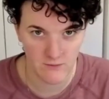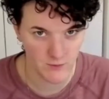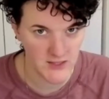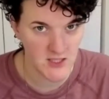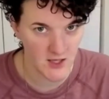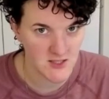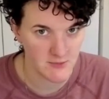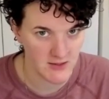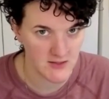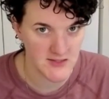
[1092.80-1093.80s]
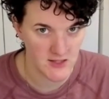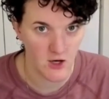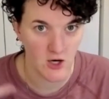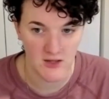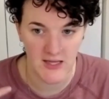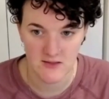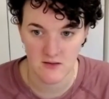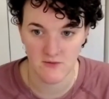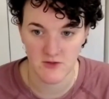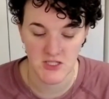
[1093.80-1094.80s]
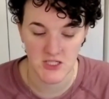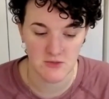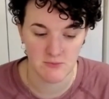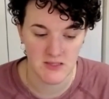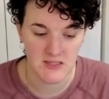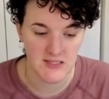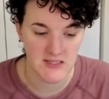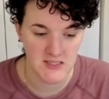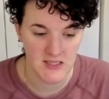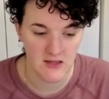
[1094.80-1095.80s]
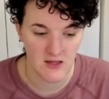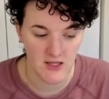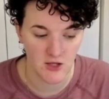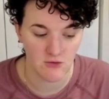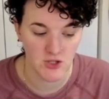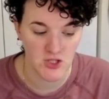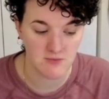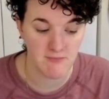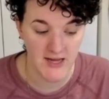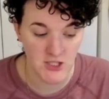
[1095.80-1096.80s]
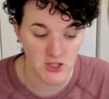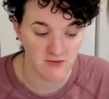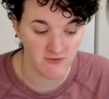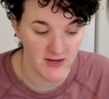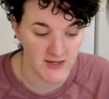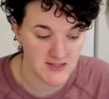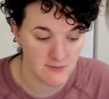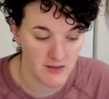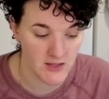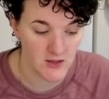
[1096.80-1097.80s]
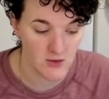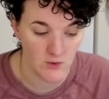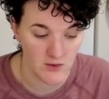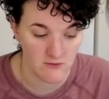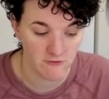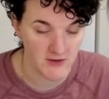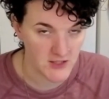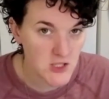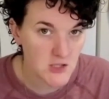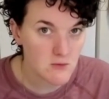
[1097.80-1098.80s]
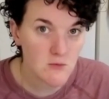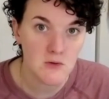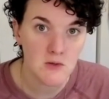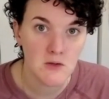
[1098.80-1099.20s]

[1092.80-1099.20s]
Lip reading: we talked about this in our last conversation, but this idea that like you can just magically find somebody who can fix you.